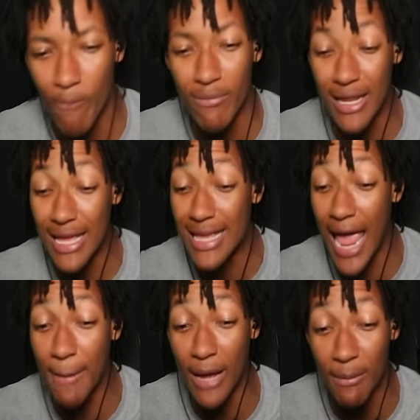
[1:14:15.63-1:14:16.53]
That
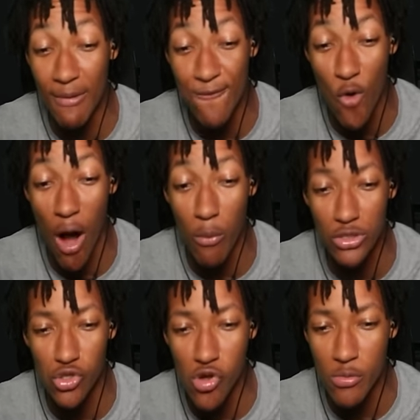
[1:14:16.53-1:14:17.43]
game gotta be four
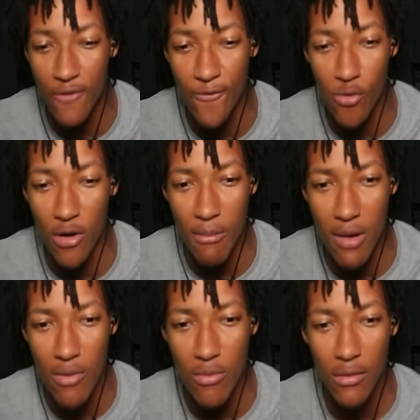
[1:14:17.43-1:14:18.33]
hours long when the full come
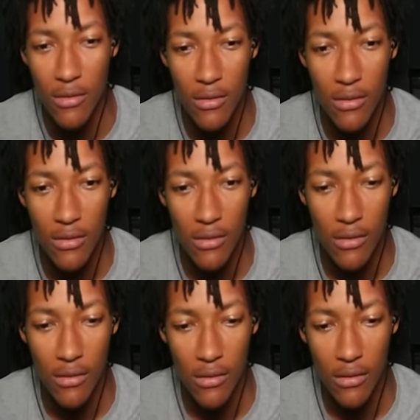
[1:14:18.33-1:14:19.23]
out.
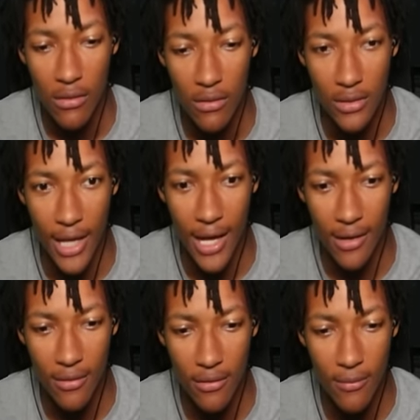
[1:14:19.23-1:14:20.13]

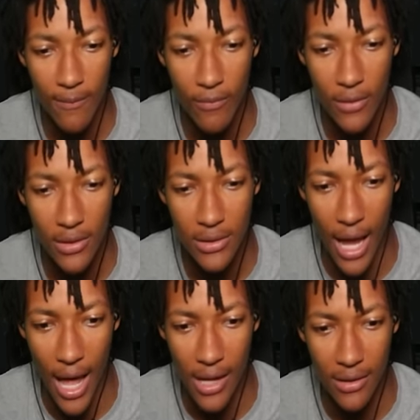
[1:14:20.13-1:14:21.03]
Dad?
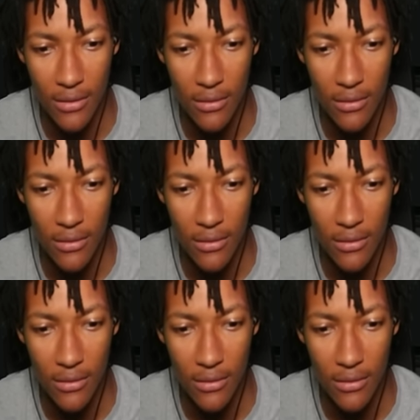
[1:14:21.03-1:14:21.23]
Dad!